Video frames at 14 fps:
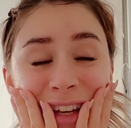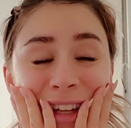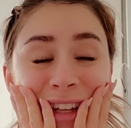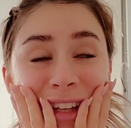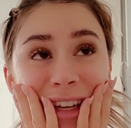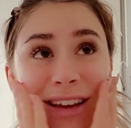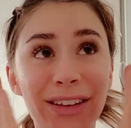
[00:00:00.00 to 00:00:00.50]

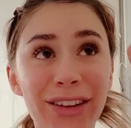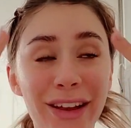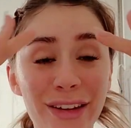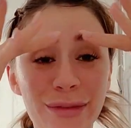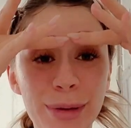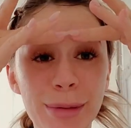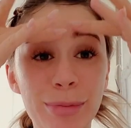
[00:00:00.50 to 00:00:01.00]
Like a lot
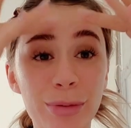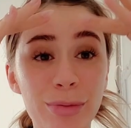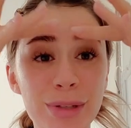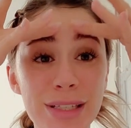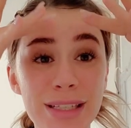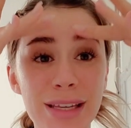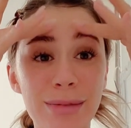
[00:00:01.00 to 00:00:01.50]
of people would
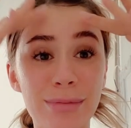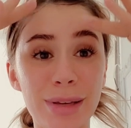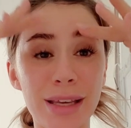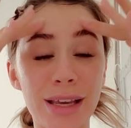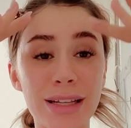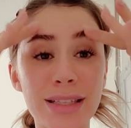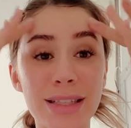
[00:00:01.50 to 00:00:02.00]
see being
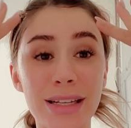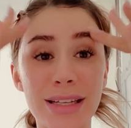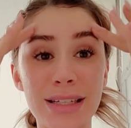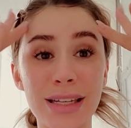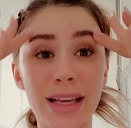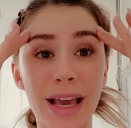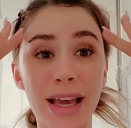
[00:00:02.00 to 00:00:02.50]
at
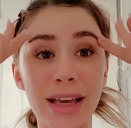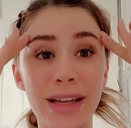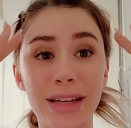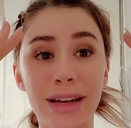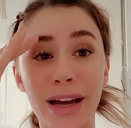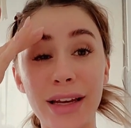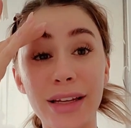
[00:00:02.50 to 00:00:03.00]
60k in
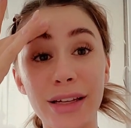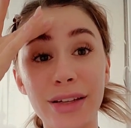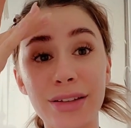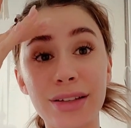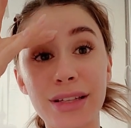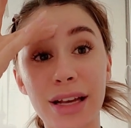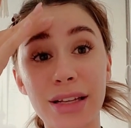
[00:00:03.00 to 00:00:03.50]
nine
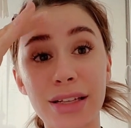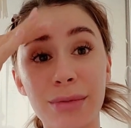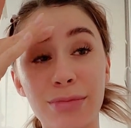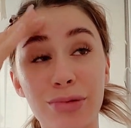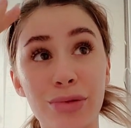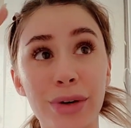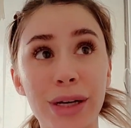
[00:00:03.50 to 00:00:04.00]
years as a
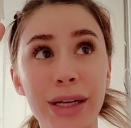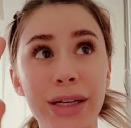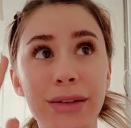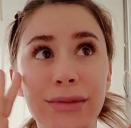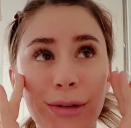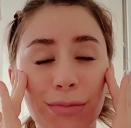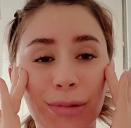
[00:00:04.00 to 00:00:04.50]
pretty
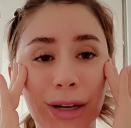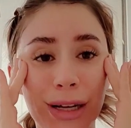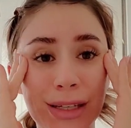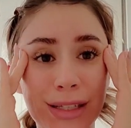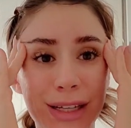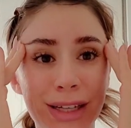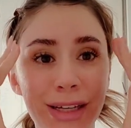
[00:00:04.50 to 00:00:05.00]

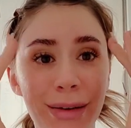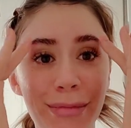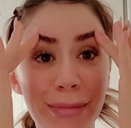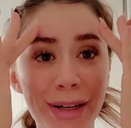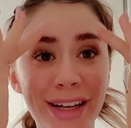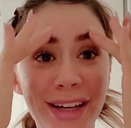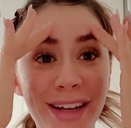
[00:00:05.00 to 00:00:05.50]
depressing
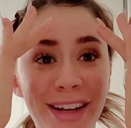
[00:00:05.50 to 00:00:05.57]
number.